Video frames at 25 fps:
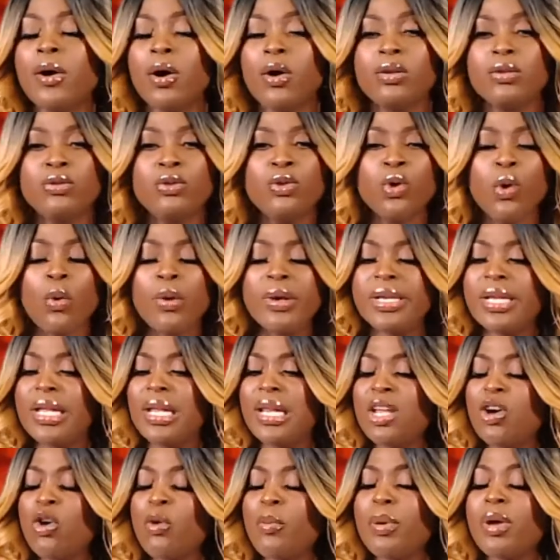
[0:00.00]
Knowing a
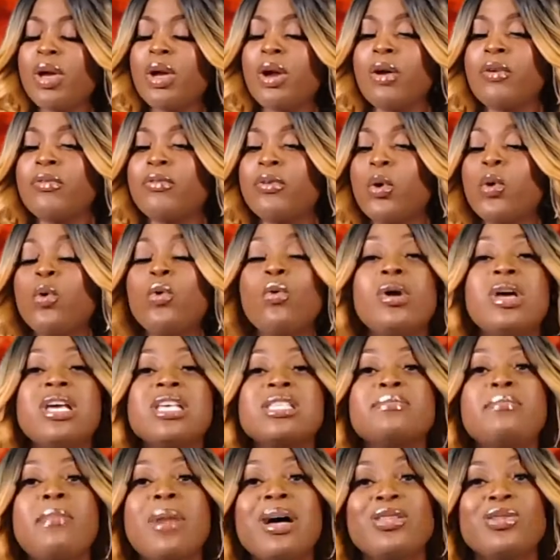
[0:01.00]
little bit of who
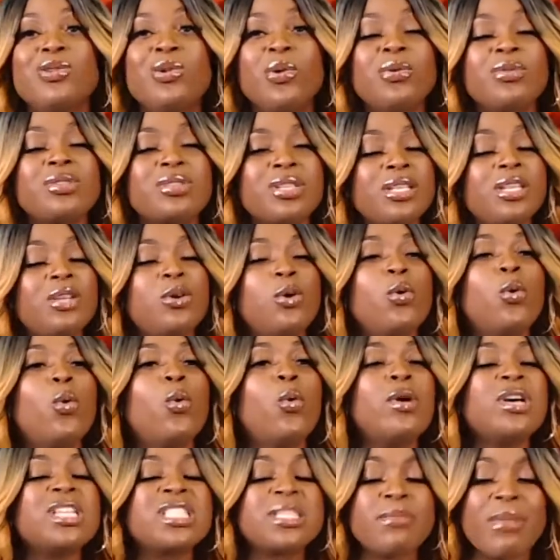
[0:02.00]
is my daughter and
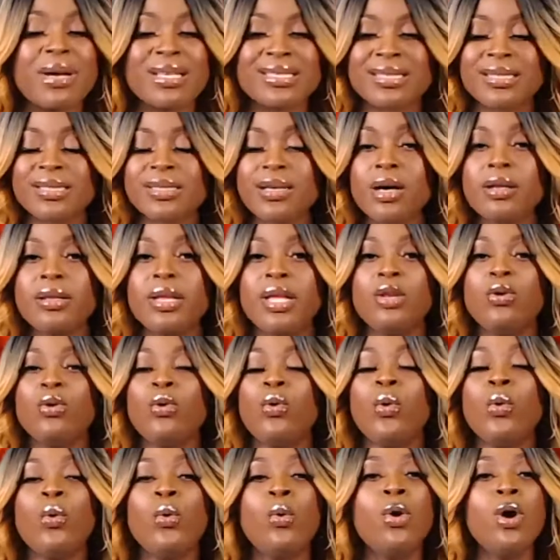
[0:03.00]
who is my son, and
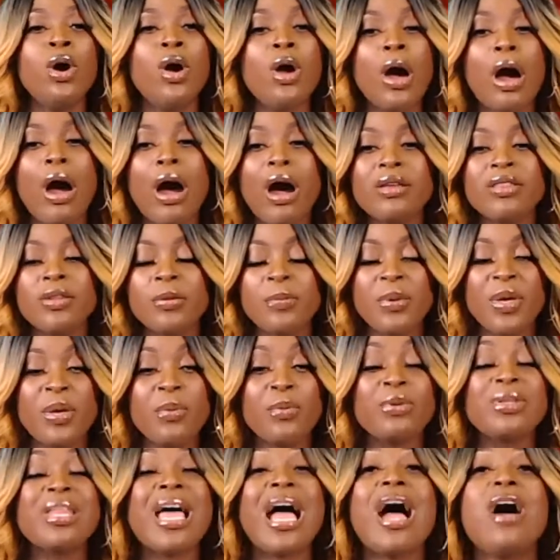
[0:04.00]
who are the
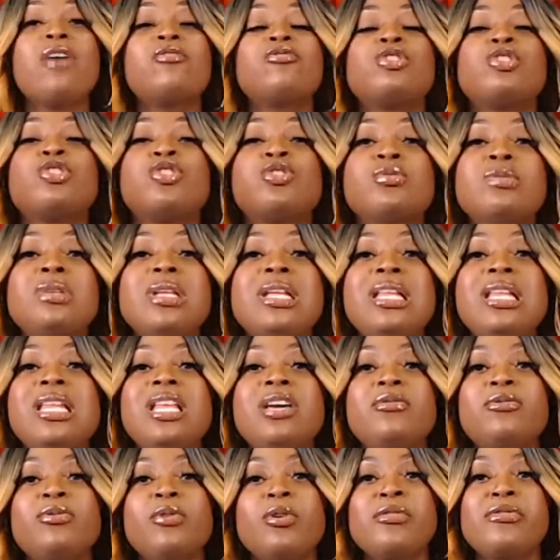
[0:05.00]
people that I truly
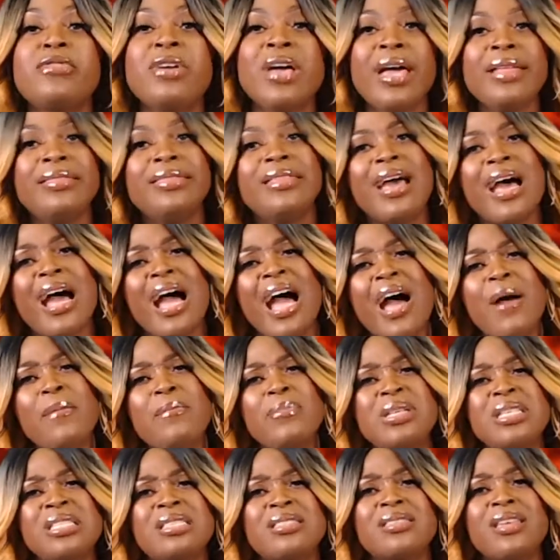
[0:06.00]
live with, the
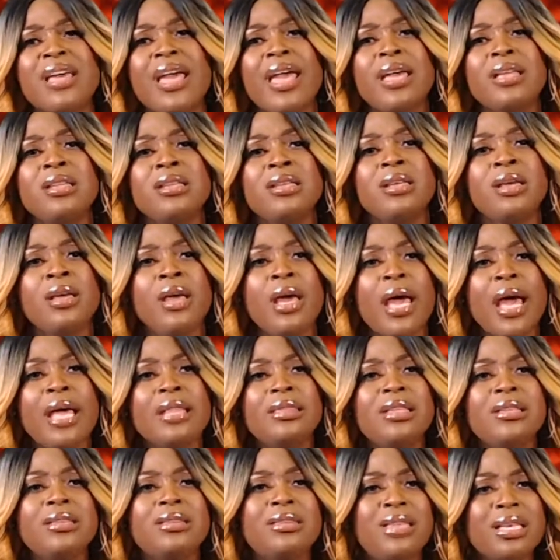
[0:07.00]
habits and
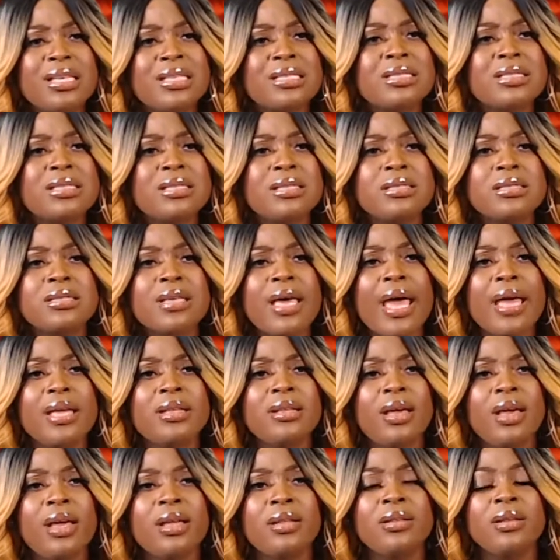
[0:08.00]
the distance
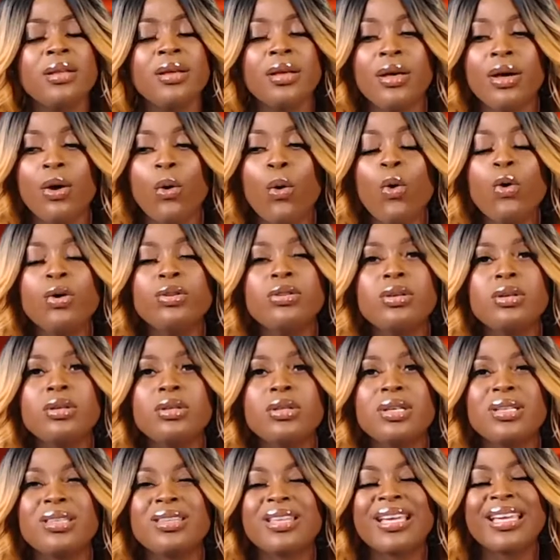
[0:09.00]
and all
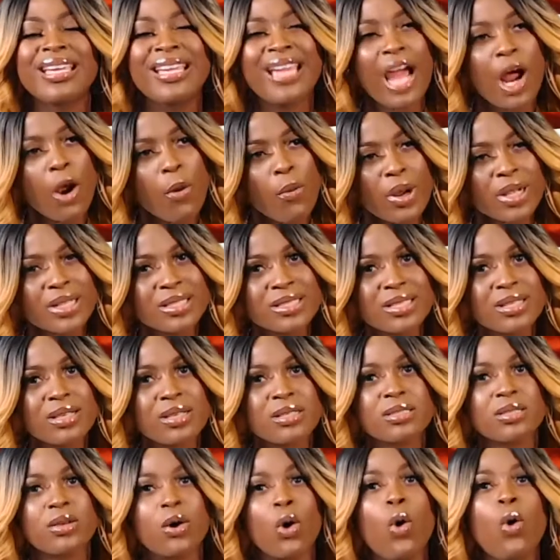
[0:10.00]
the
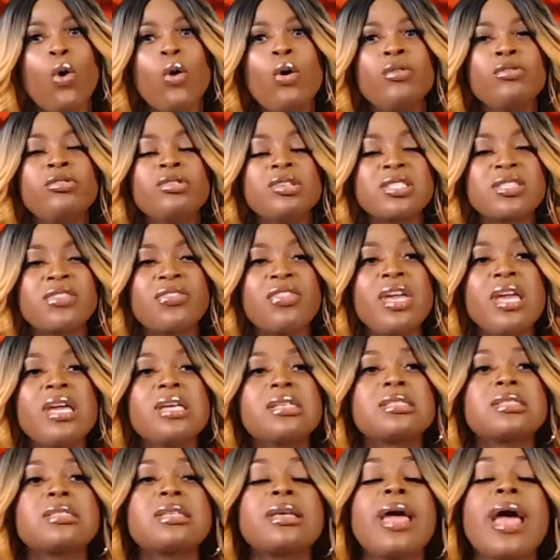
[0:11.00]
characters, all the
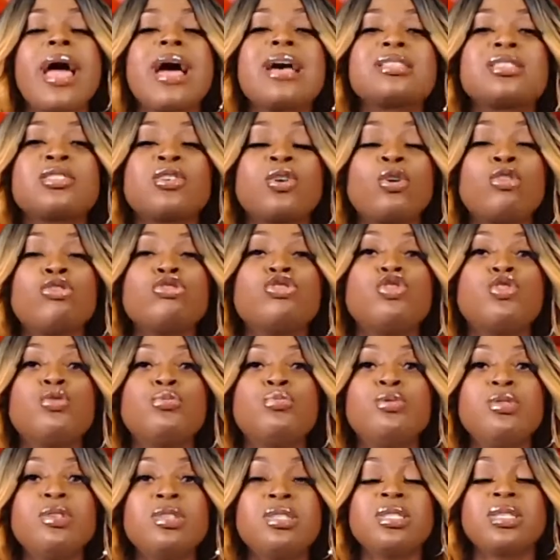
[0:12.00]
things has
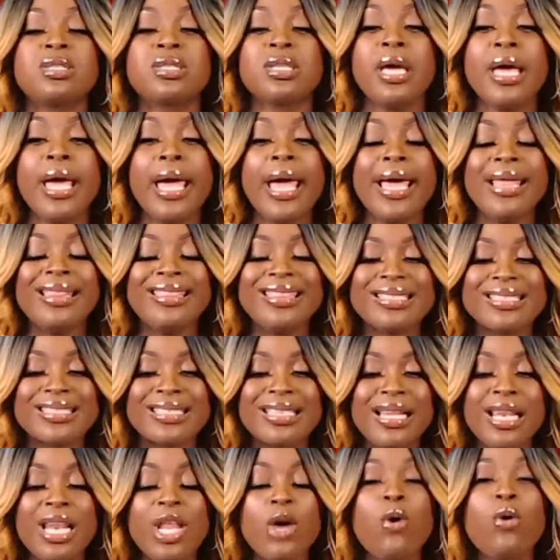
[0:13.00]
contributed in this
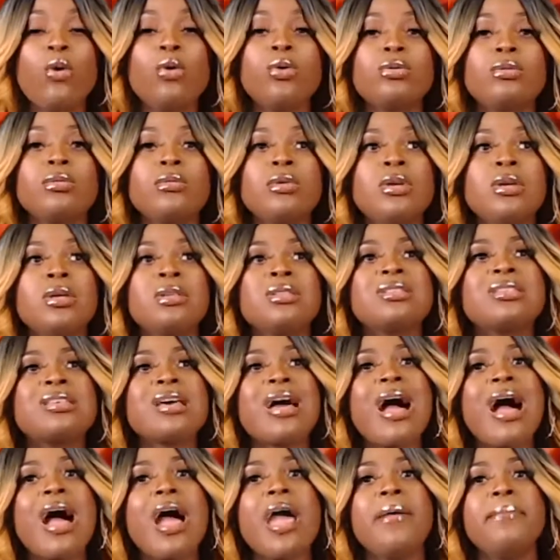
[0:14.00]
little
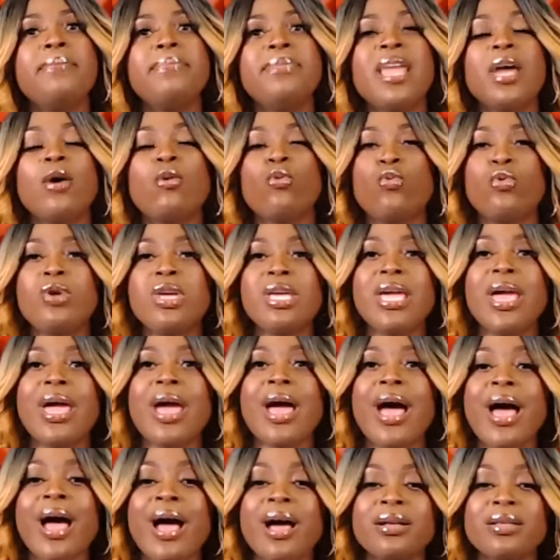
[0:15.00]
time that we
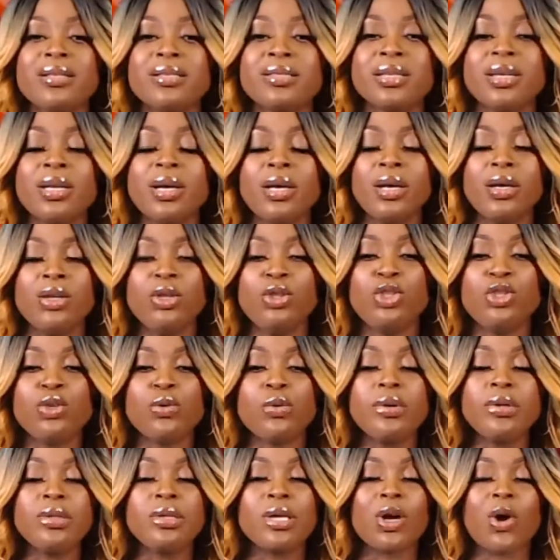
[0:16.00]
had
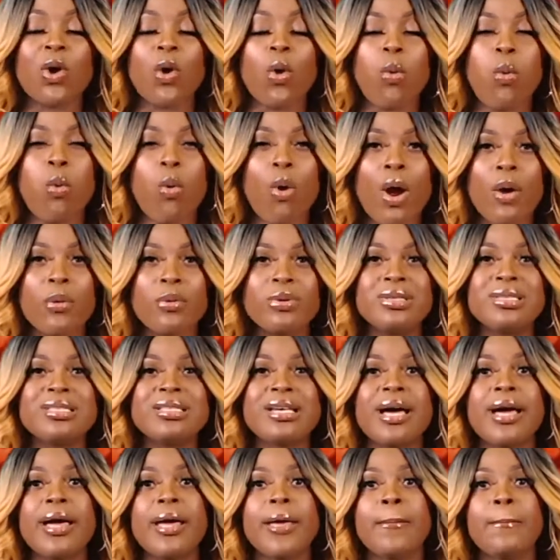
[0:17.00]
during the
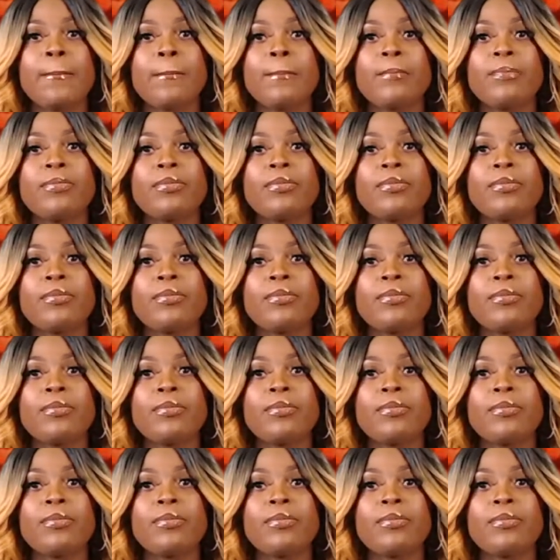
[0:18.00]
quarantine.